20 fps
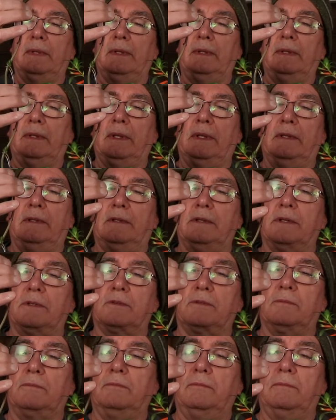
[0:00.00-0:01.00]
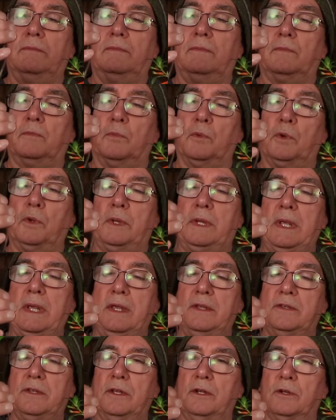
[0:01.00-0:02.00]
They just really
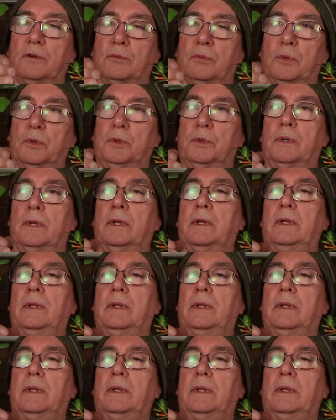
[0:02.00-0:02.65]
easy to root.